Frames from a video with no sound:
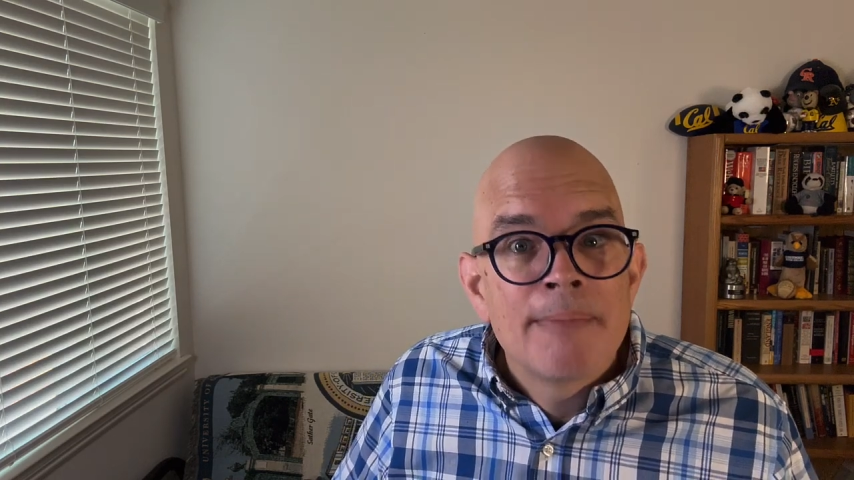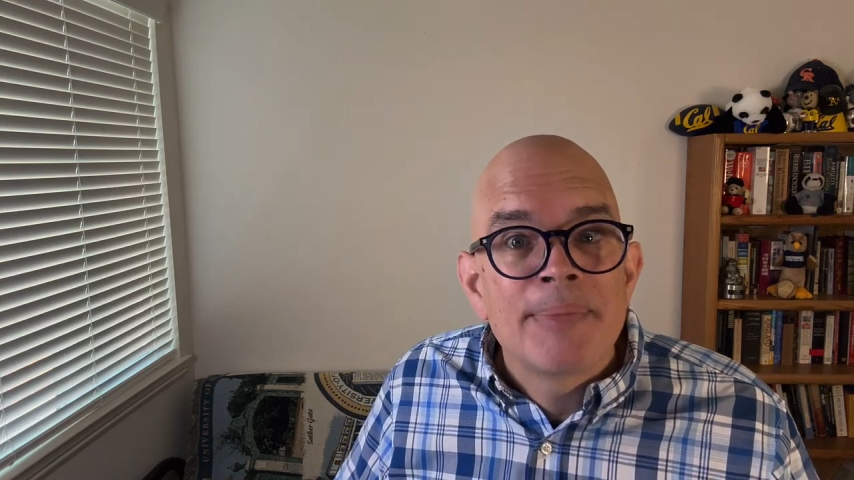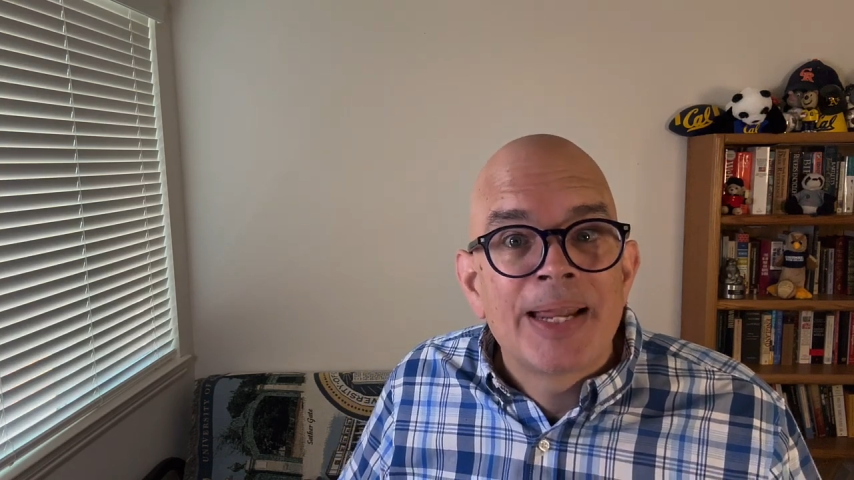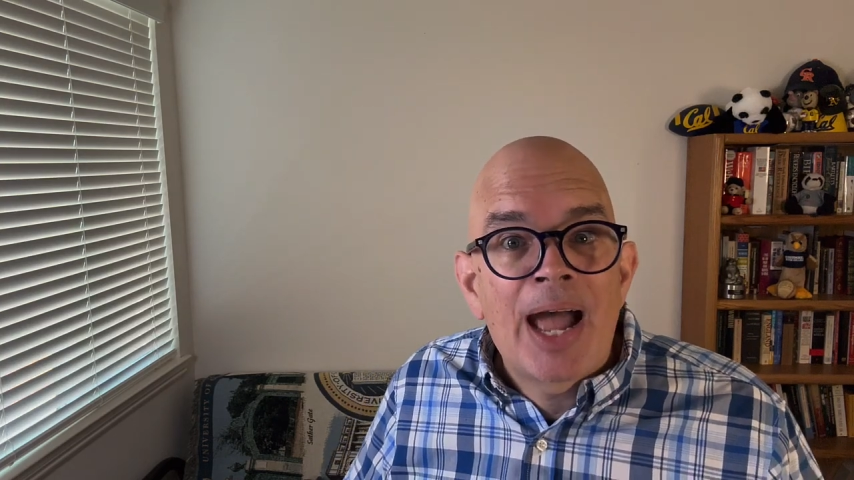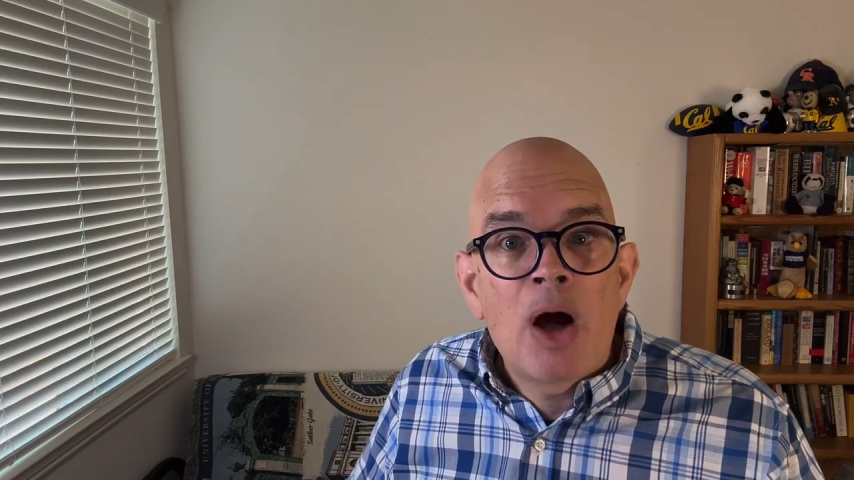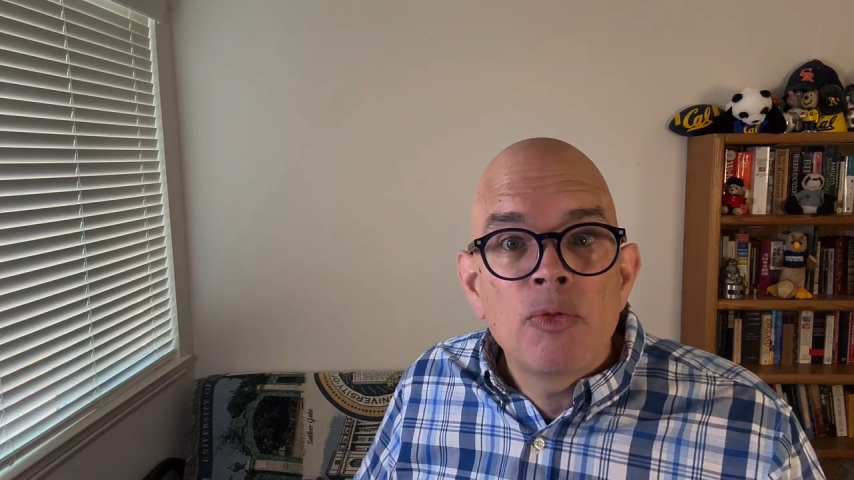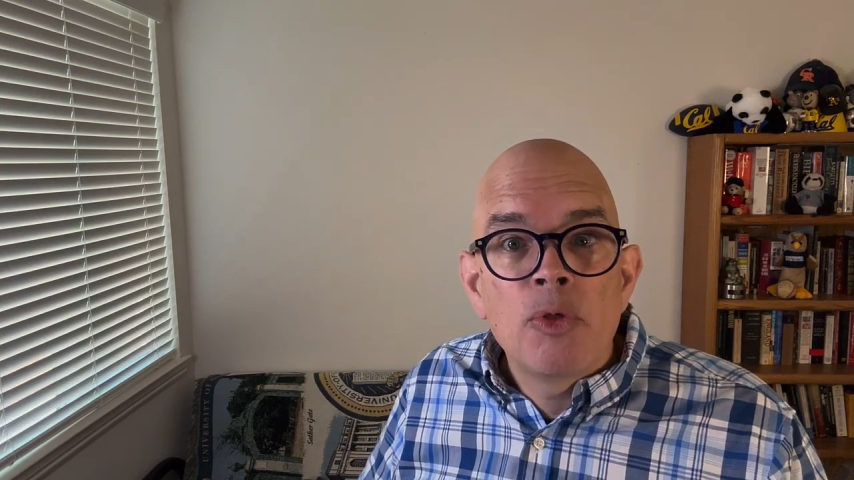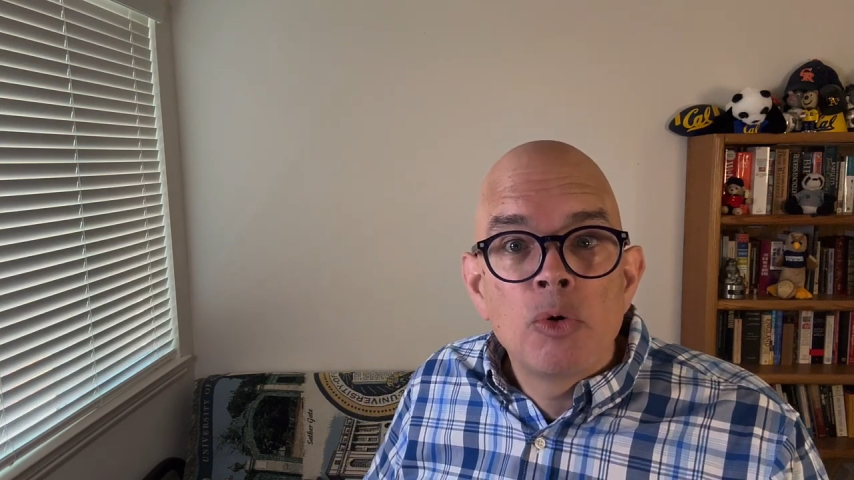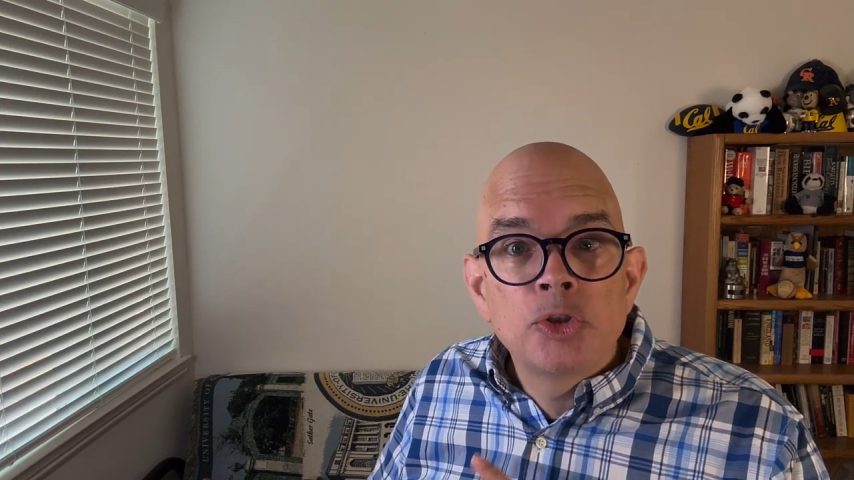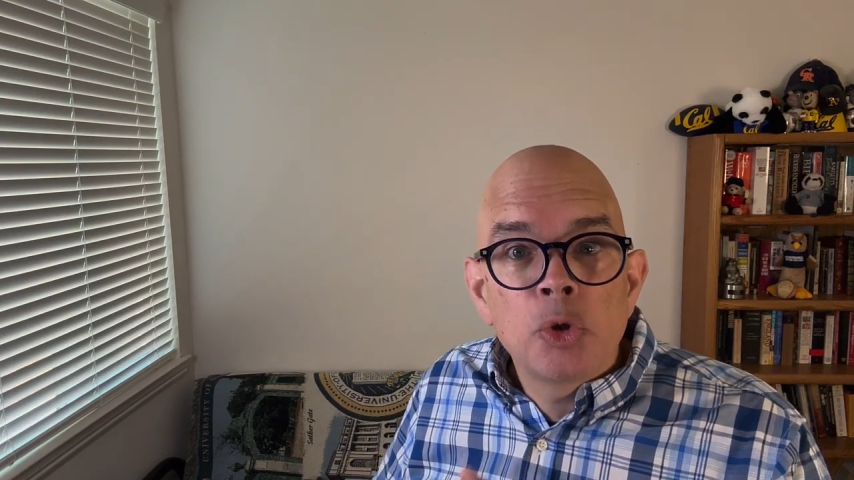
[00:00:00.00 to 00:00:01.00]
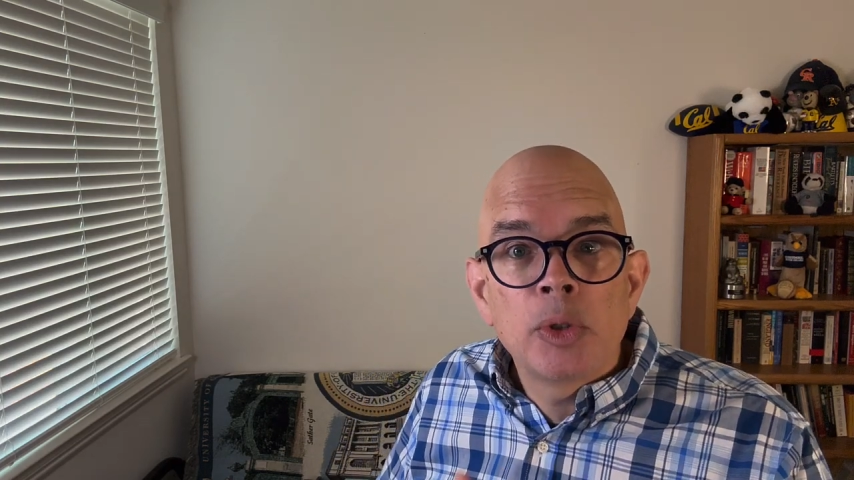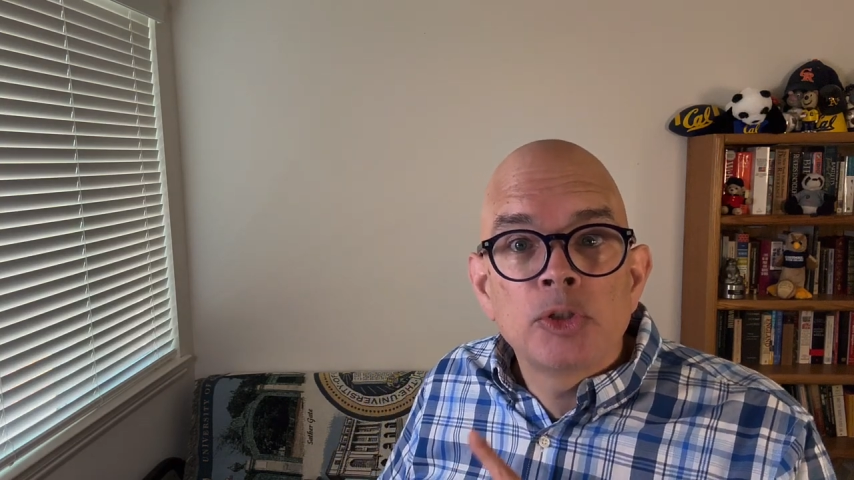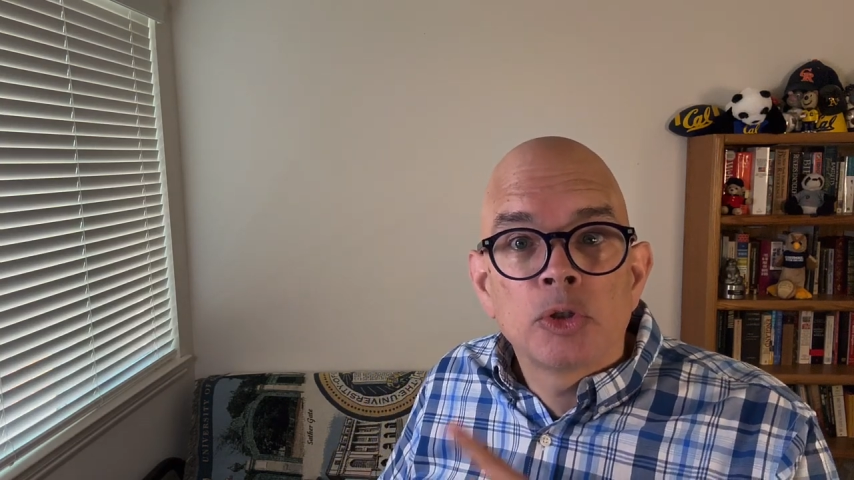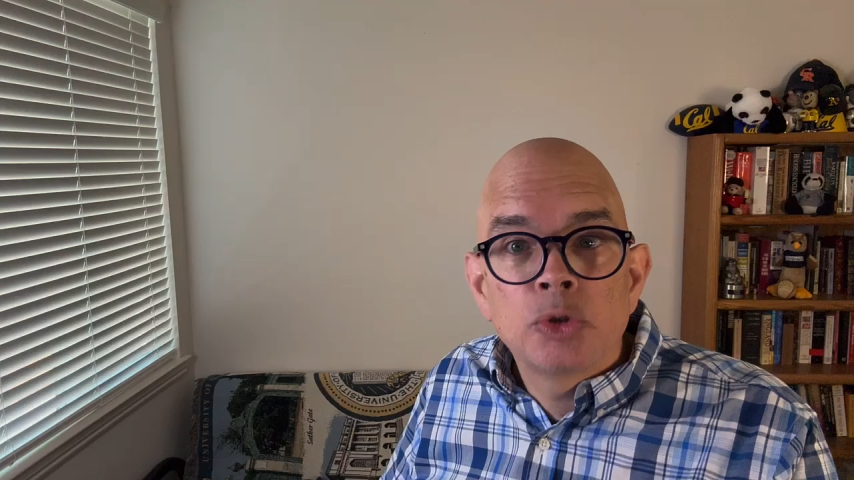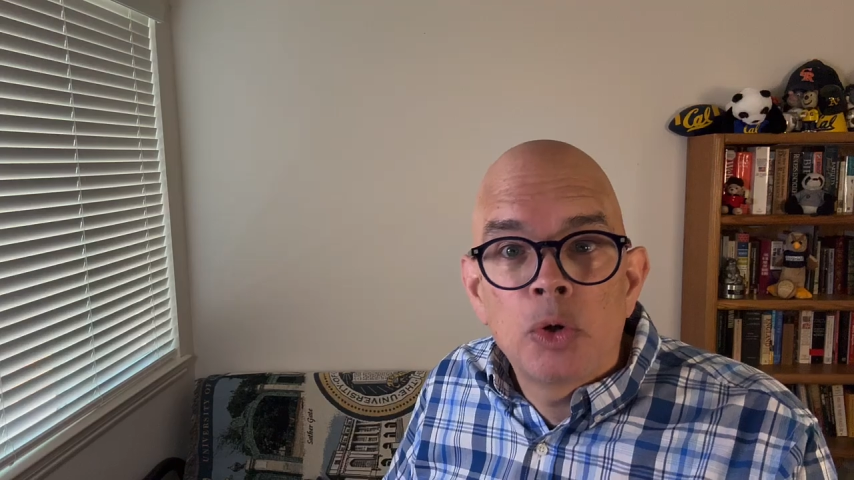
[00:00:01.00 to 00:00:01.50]
but how those stories
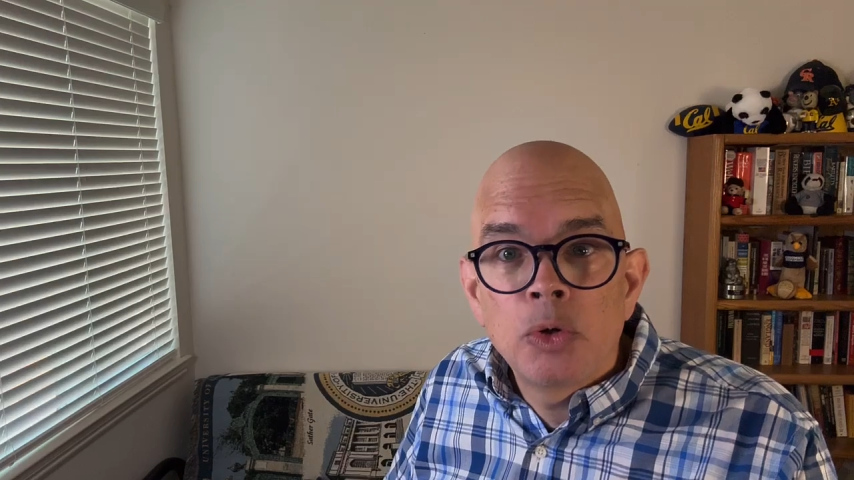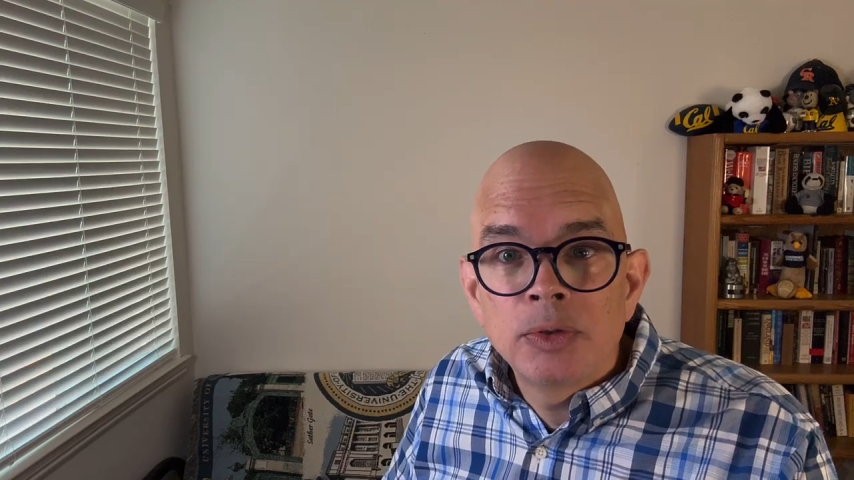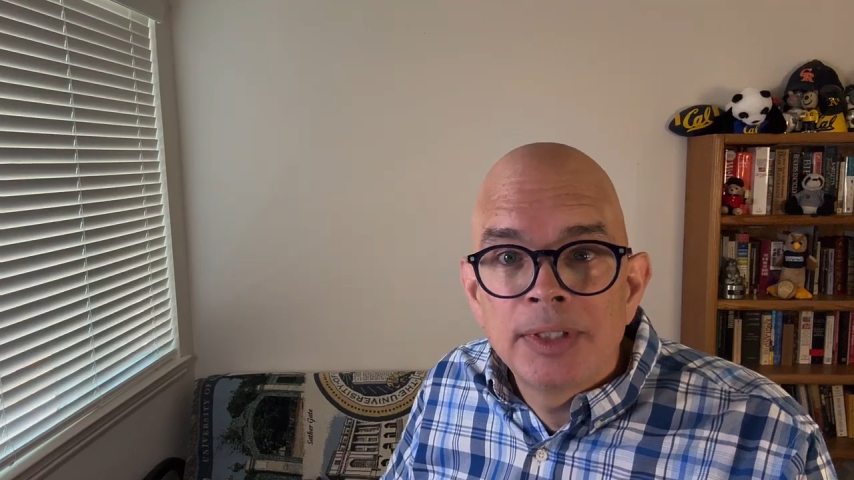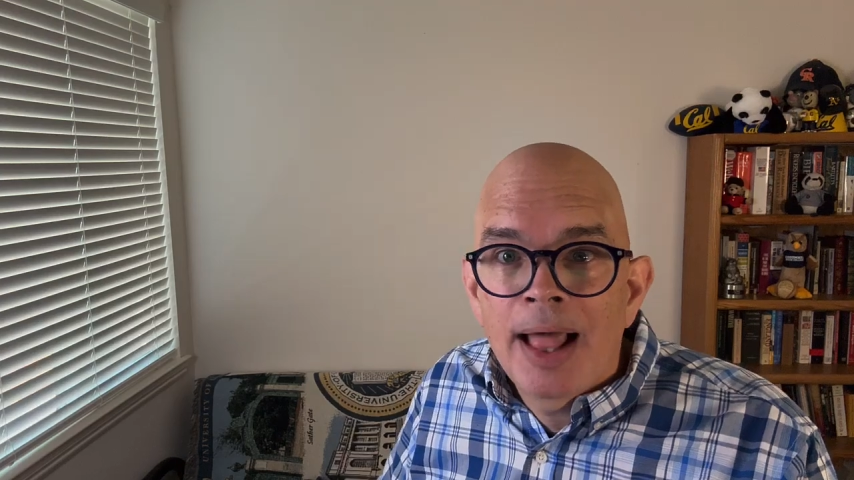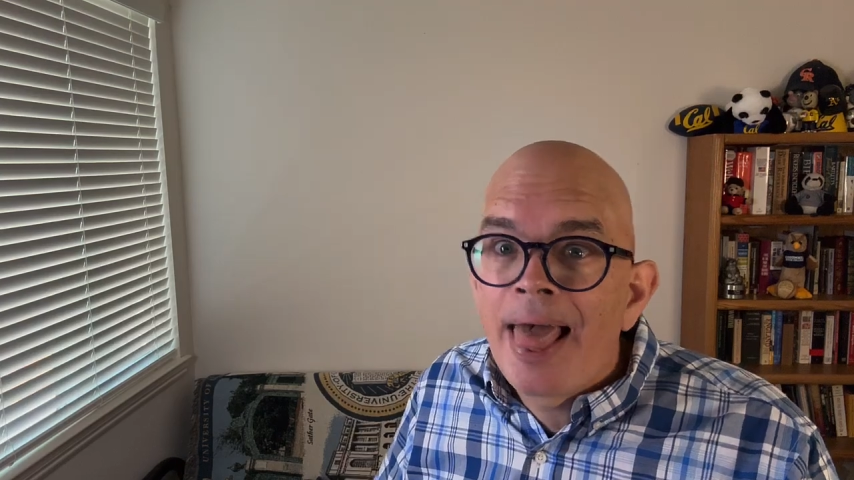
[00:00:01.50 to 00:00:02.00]
are told,